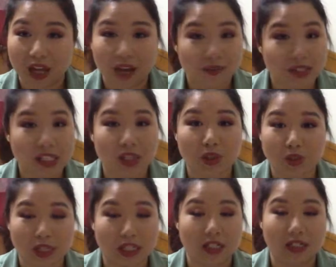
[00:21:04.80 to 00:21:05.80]
Obviously you
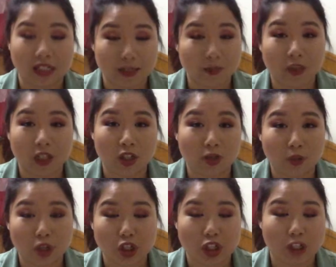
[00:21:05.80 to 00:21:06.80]
need to deep clean your
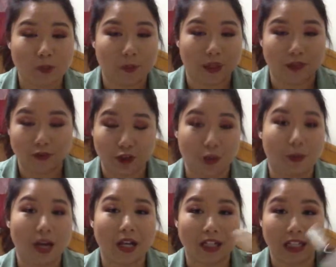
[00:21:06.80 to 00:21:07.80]
brushes, but for
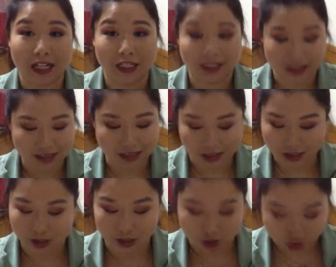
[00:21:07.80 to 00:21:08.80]
spot cleaning this does
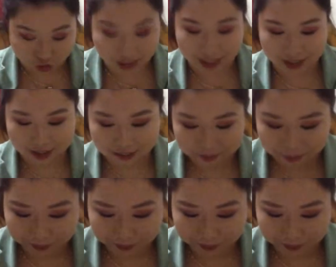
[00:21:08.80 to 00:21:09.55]
the trick.